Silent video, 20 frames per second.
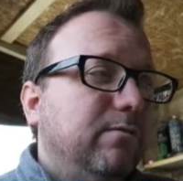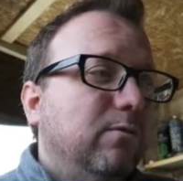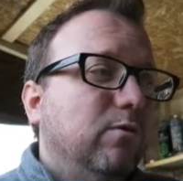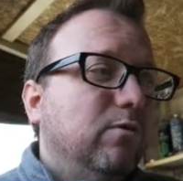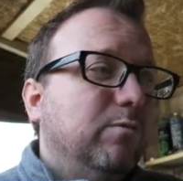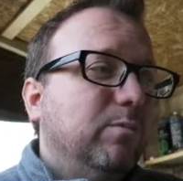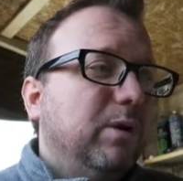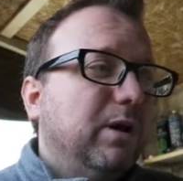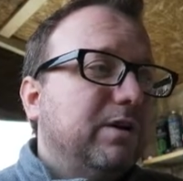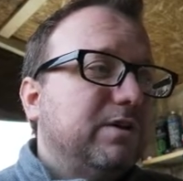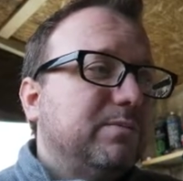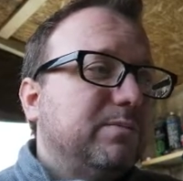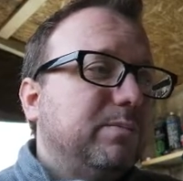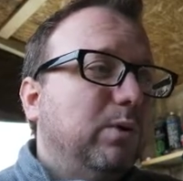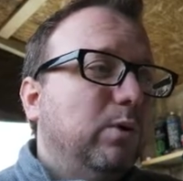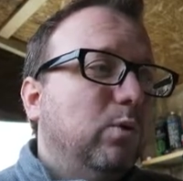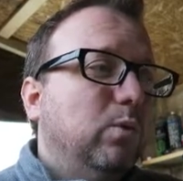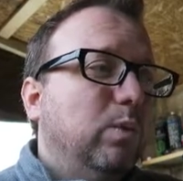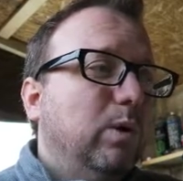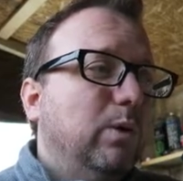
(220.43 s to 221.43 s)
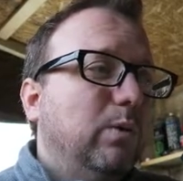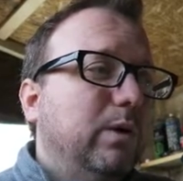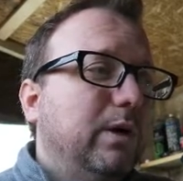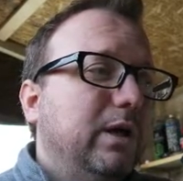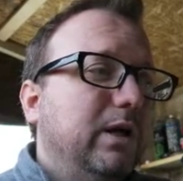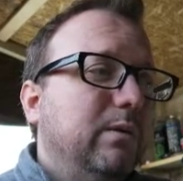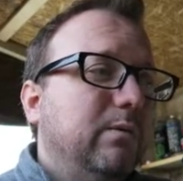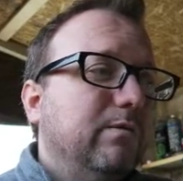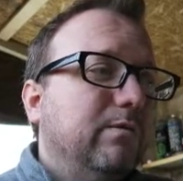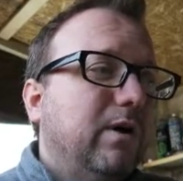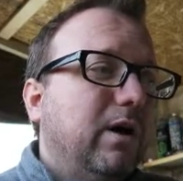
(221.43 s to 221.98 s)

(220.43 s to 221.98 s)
Fourth place, Paul Wilkie with